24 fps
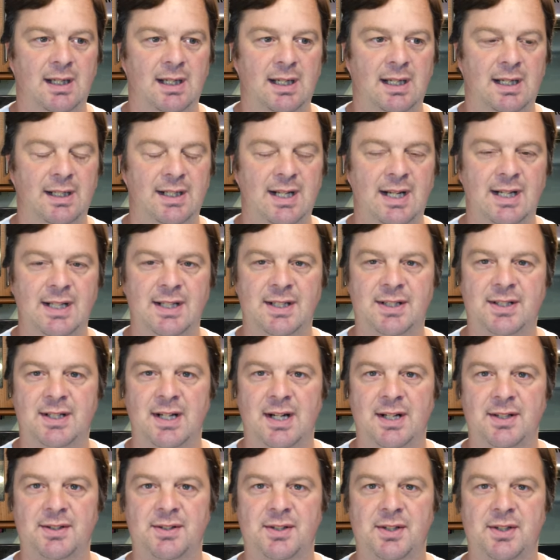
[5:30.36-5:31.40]
and then he
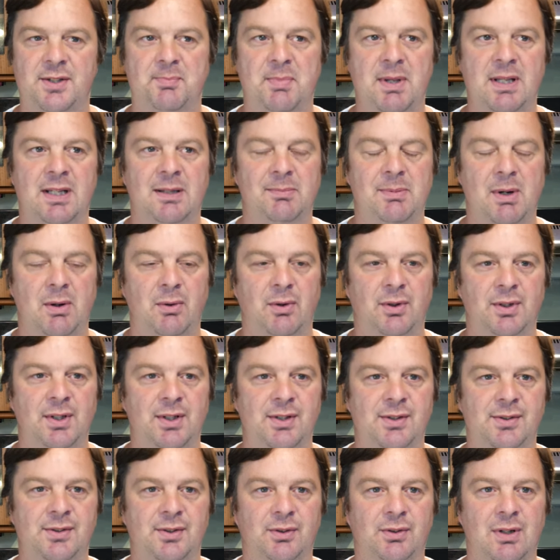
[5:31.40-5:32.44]
starts to speak about on
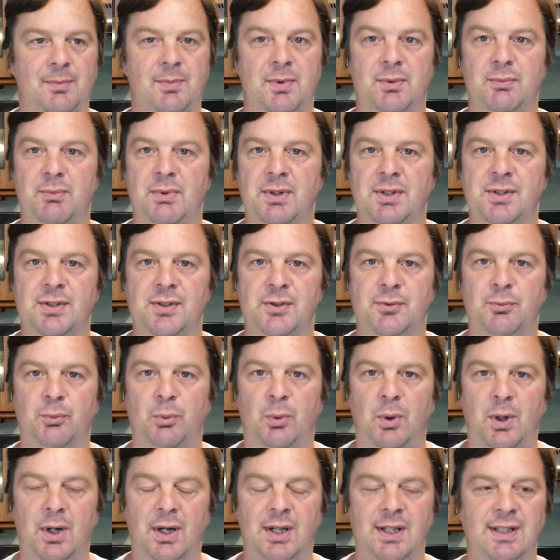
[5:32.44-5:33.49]
Instagram the reasons
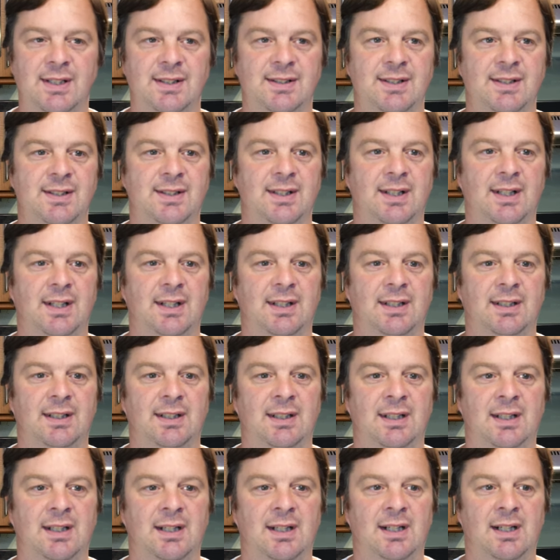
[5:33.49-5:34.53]
why he did it,
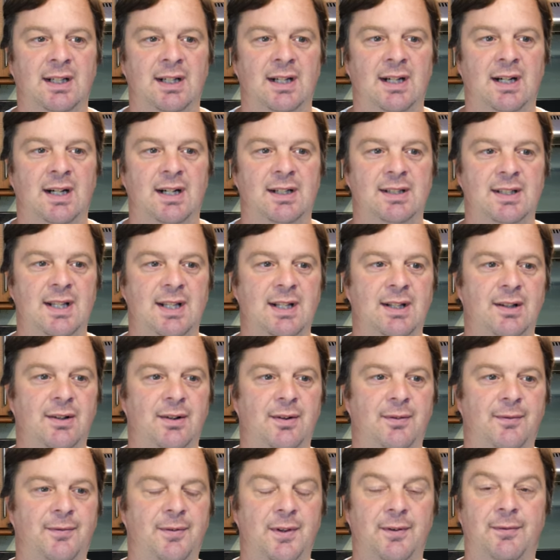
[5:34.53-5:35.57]
and
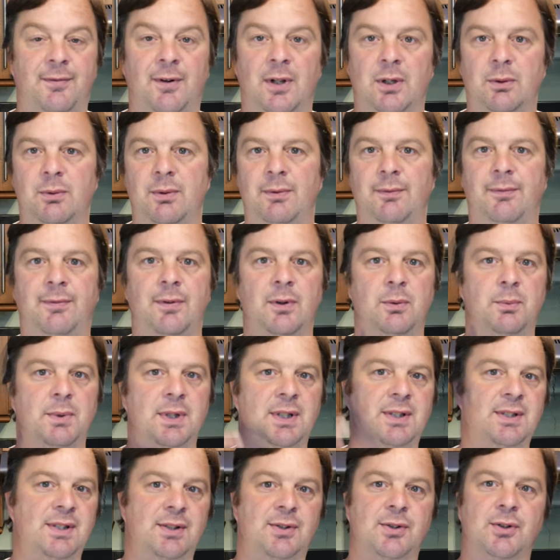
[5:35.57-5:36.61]
then for the following few
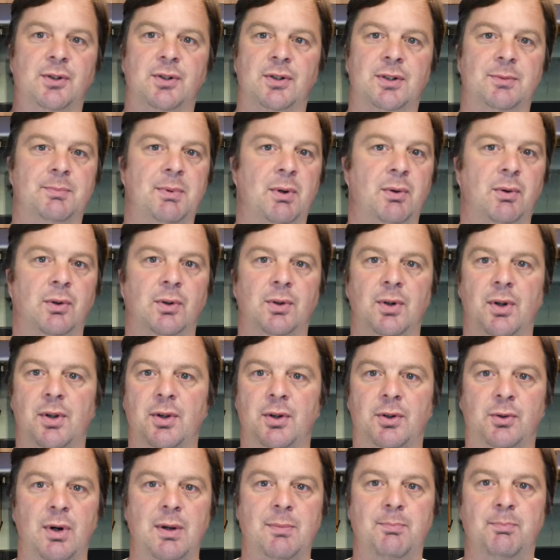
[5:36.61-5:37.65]
weeks he talks about all the
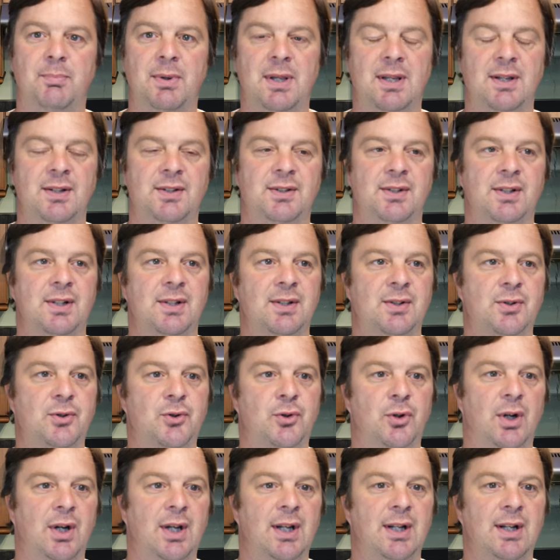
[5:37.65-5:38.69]
great beers that he's
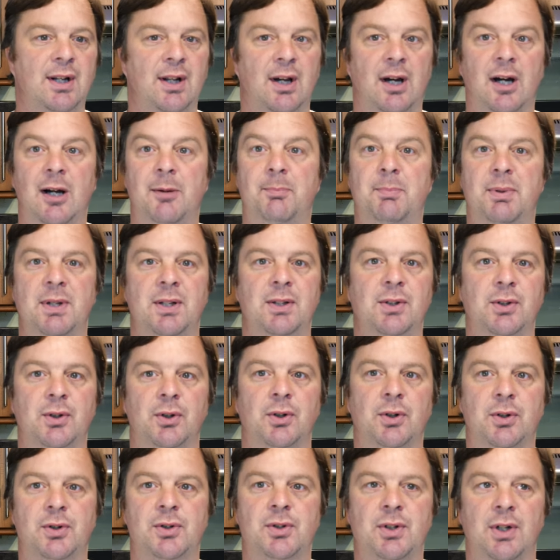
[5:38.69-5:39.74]
trying up in
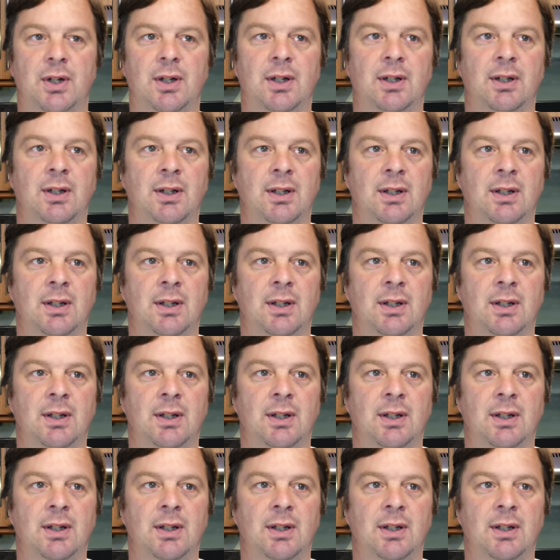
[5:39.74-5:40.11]
Yorkshire.